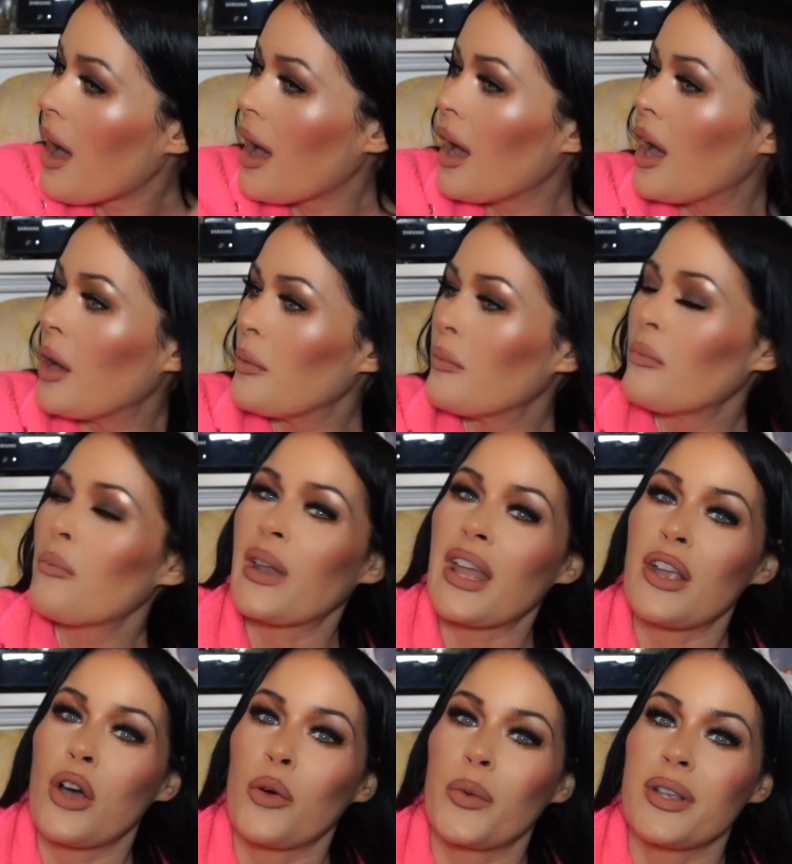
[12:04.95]
Um, but
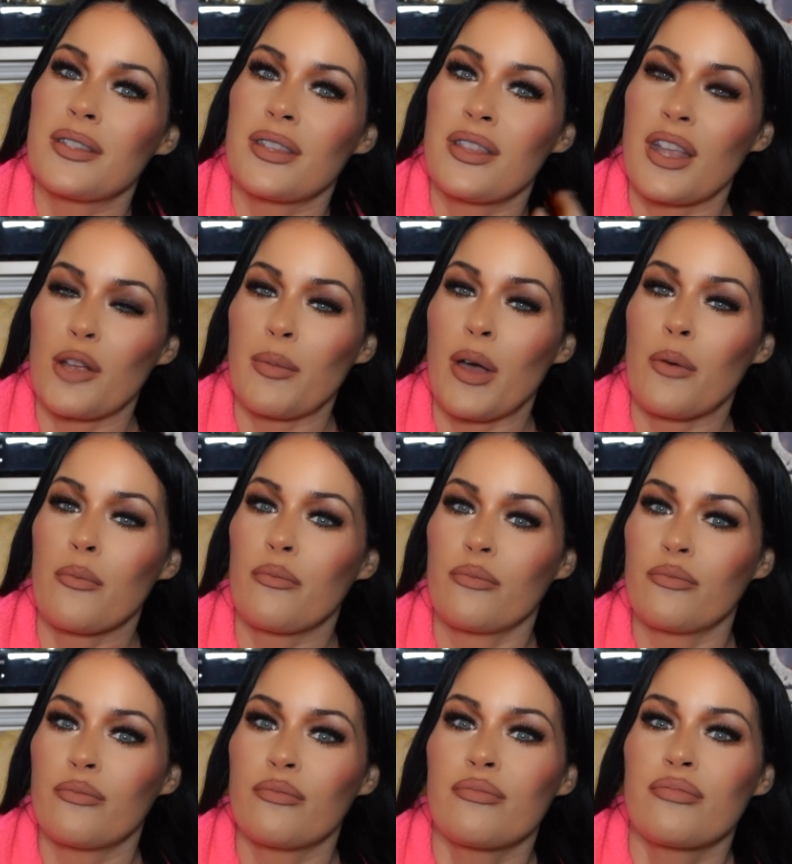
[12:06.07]
I always think about
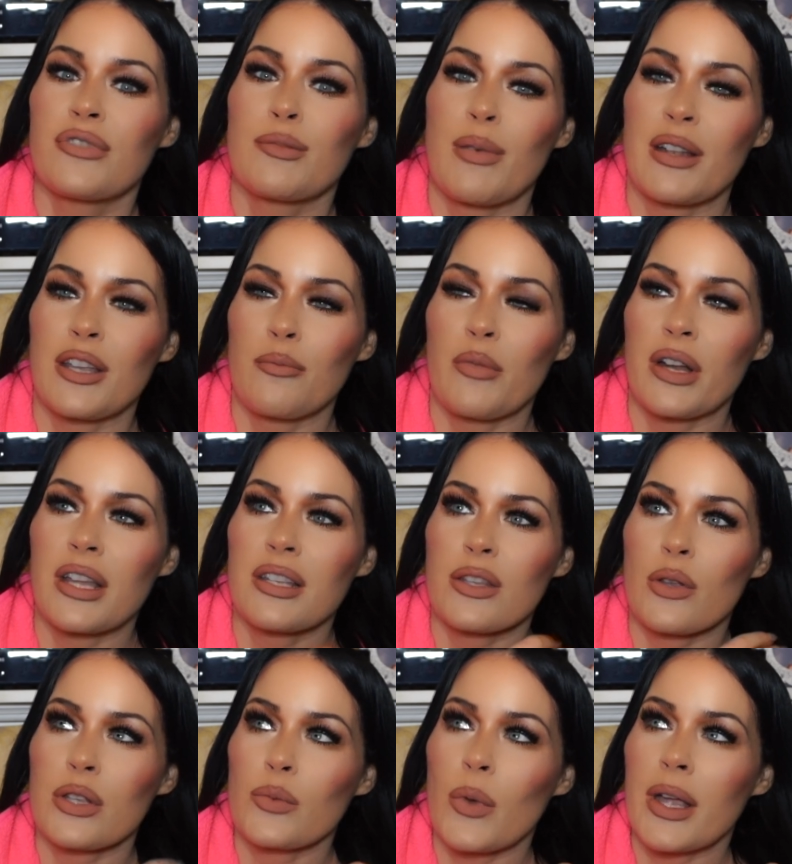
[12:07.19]
spending money,
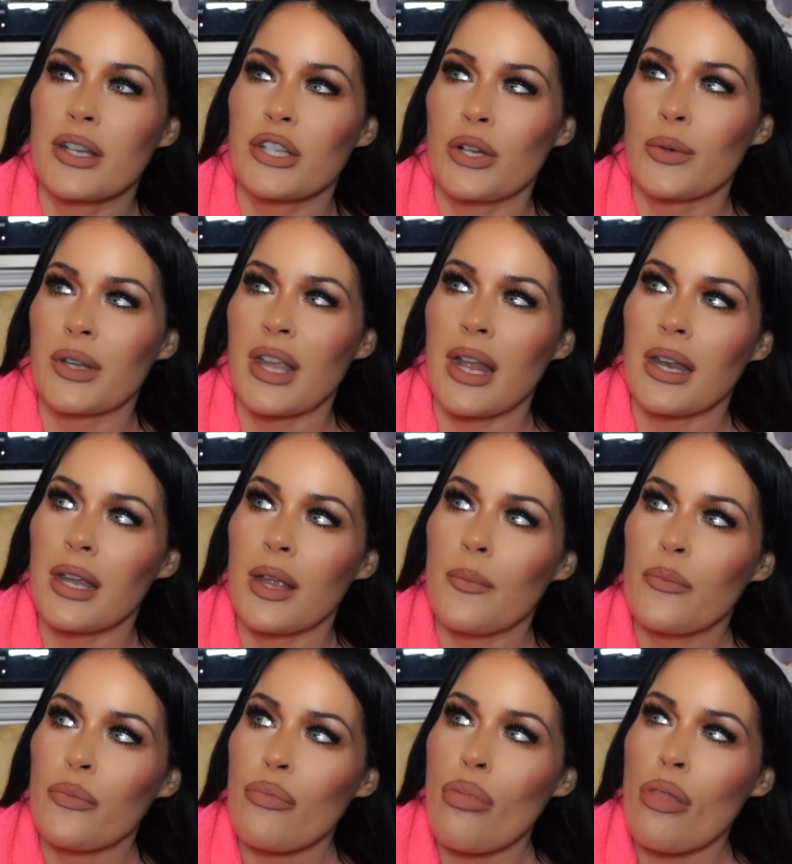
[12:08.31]
so that's why I don't get it.
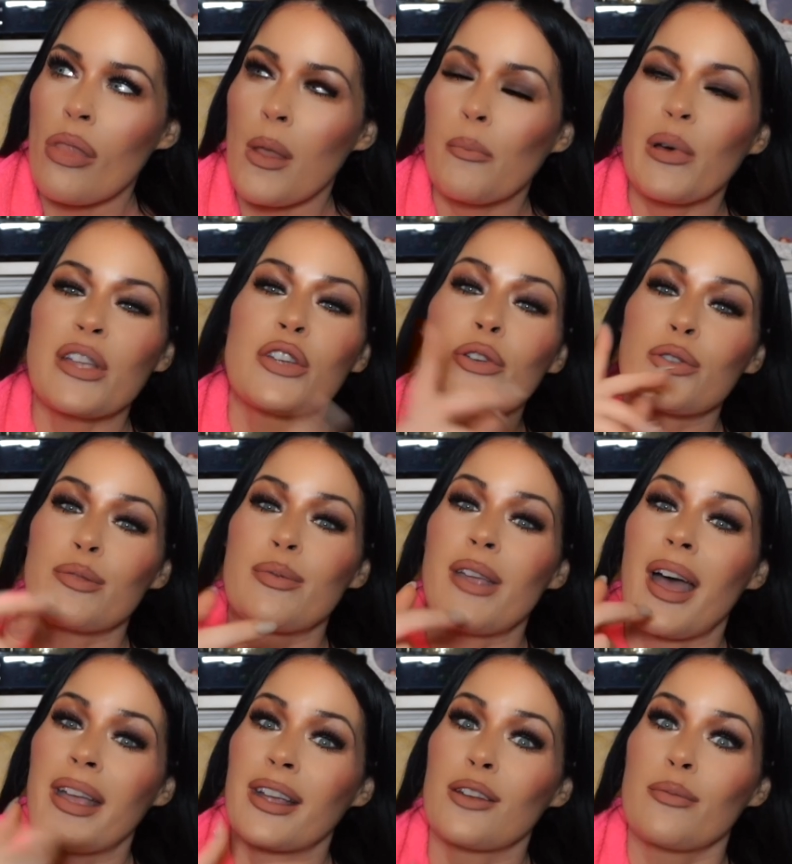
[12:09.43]
But you know, to be,
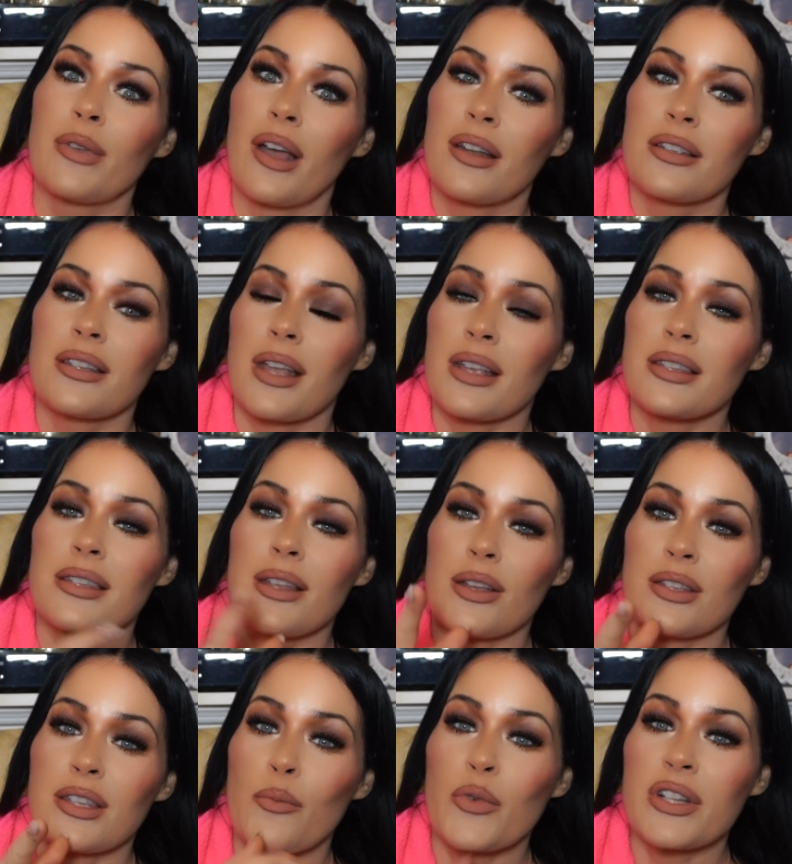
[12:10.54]
I gotta be honest guys,
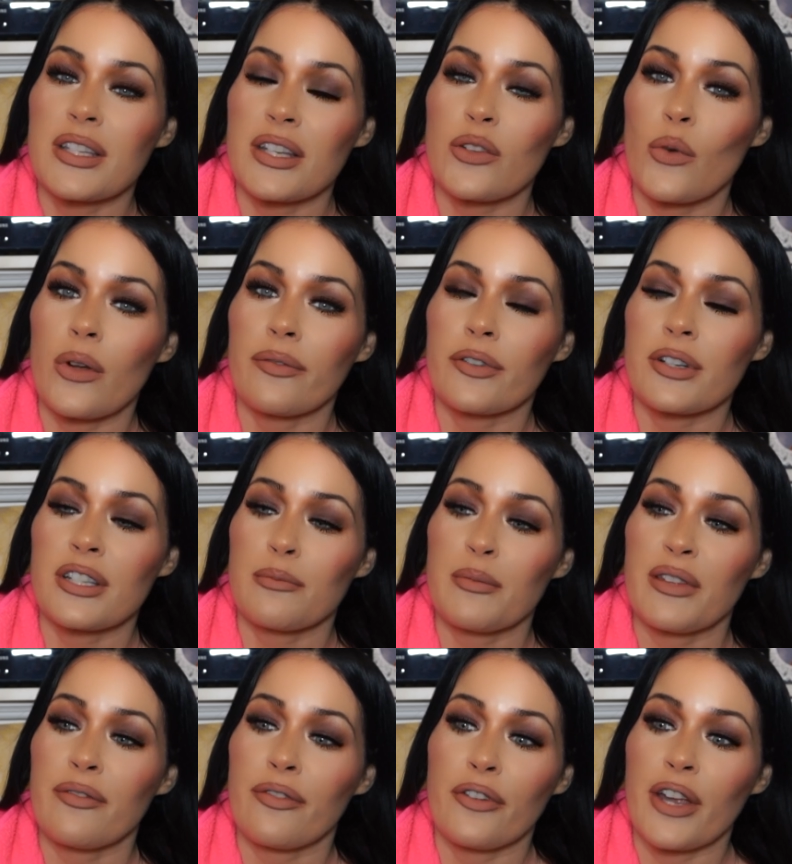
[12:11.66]
someone did offer it to
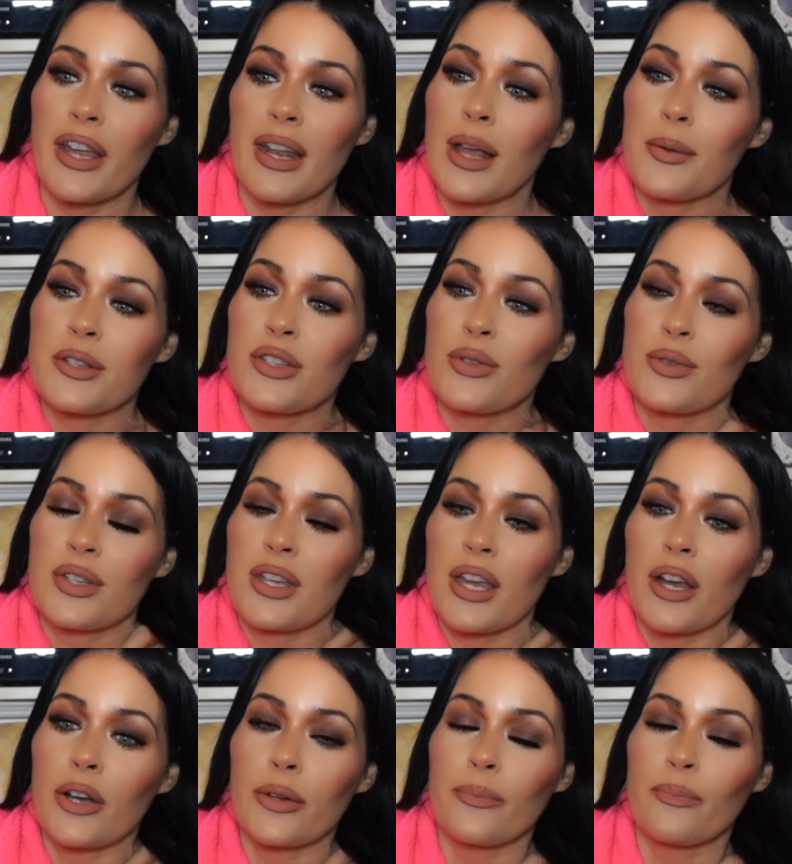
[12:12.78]
me free and I was too scared.